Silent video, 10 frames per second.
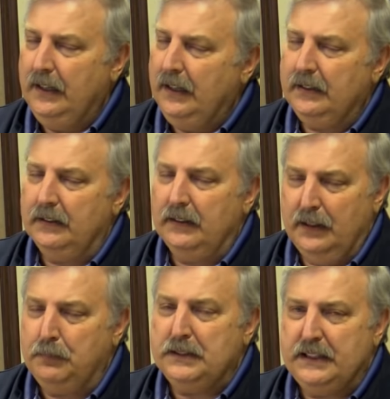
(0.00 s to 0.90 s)
And
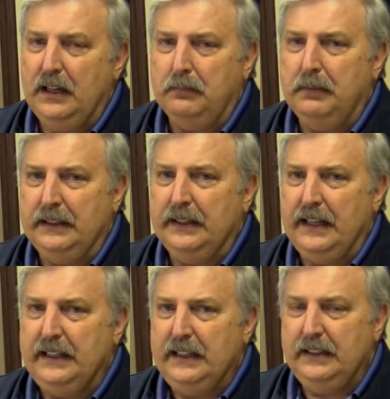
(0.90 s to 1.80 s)
help us out by
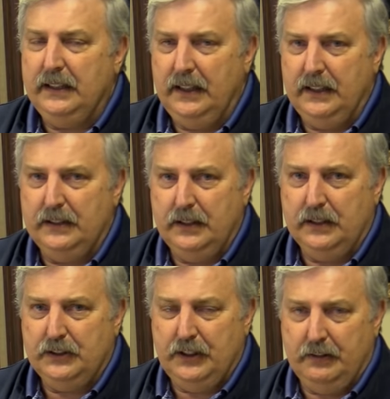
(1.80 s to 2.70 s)
liking and
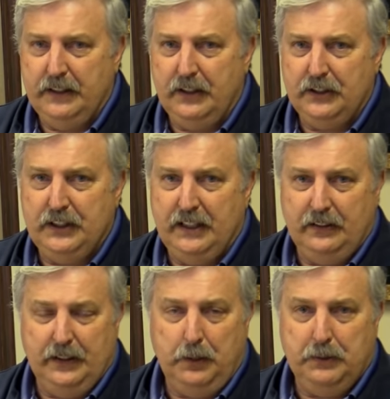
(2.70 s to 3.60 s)
uh, sharing our
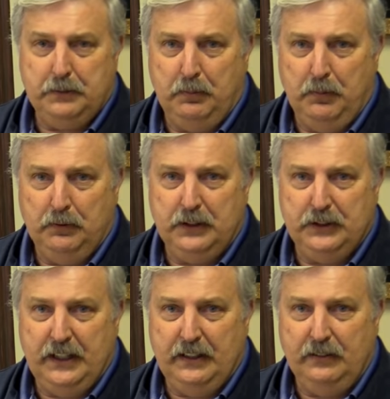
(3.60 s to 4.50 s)
channel and help us promote the
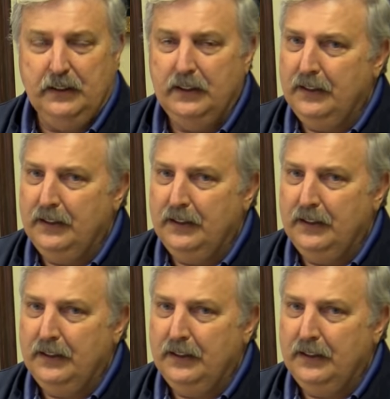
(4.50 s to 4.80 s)
channel.